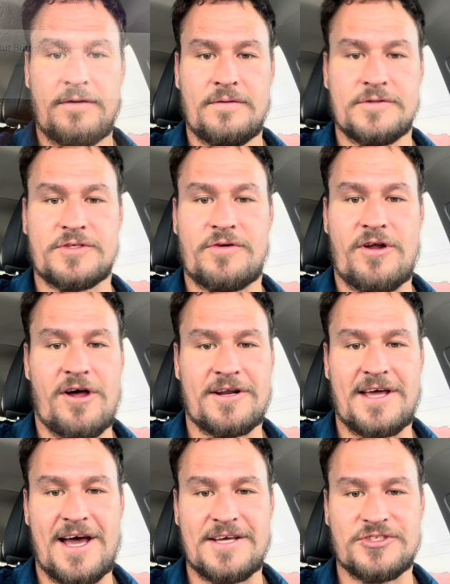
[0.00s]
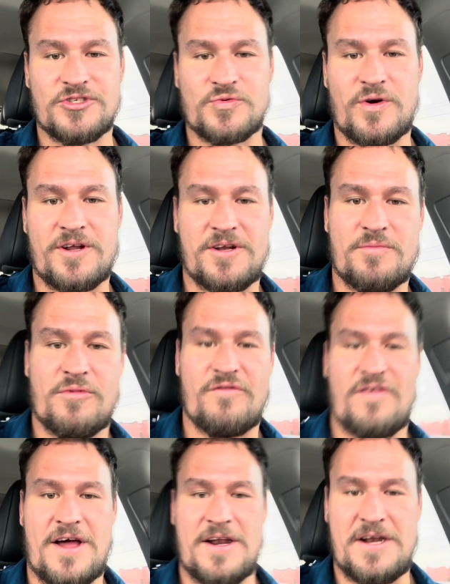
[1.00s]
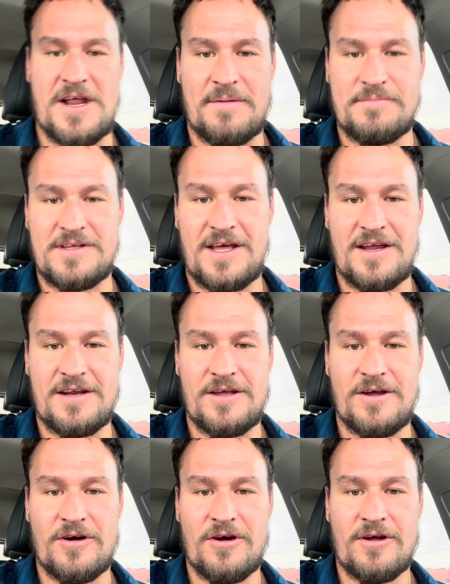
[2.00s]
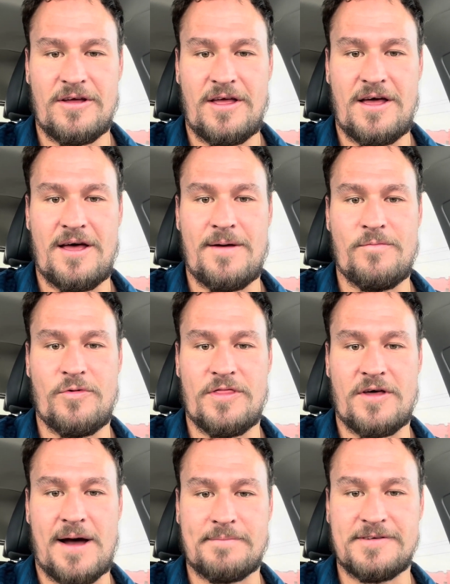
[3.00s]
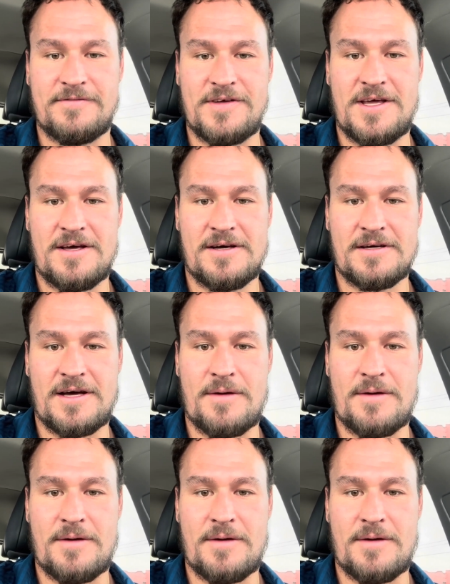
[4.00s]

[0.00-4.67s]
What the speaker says: What's going on, guys? Just wanted to provide an update here with OPTAVIA.